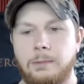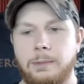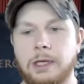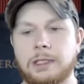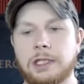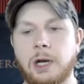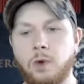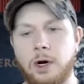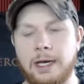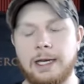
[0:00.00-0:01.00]
because
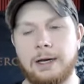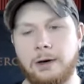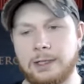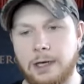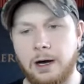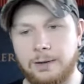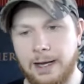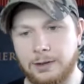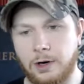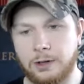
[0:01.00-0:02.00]
someone in here is not in
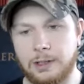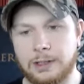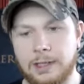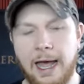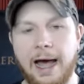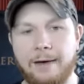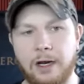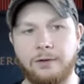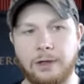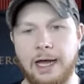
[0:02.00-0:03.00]
that darkness and they have
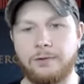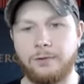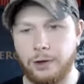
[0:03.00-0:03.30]
enough light